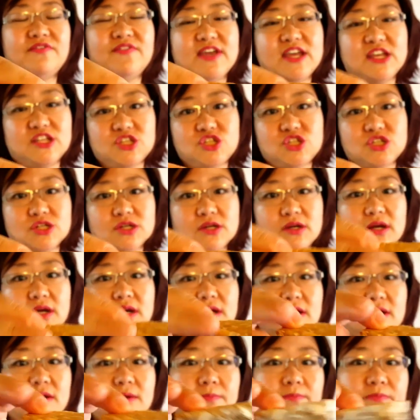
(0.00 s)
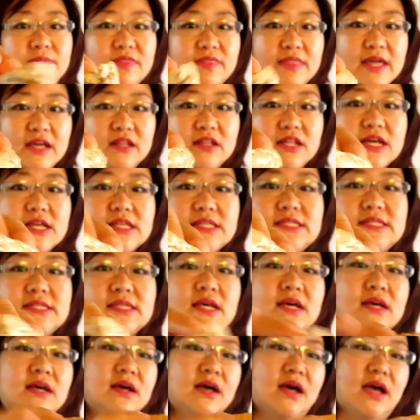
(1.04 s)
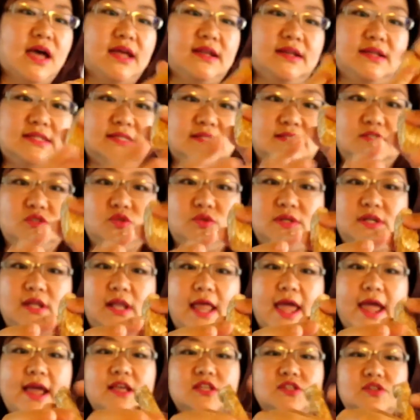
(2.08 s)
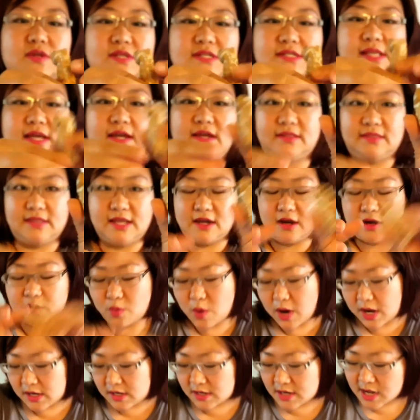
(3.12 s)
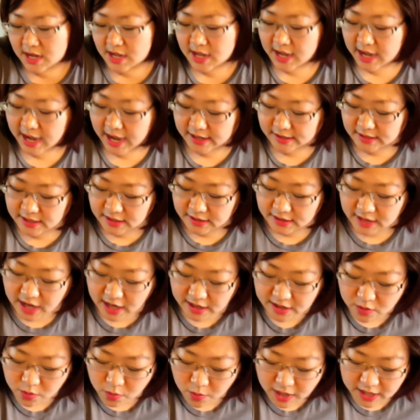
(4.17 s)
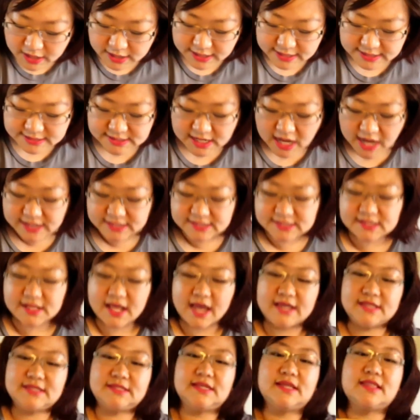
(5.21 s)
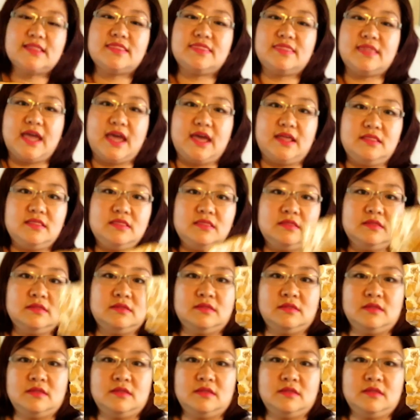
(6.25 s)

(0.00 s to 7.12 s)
inch thickness, and it's to the length, so it's like a thicker one. And then the other one is I slice it thin.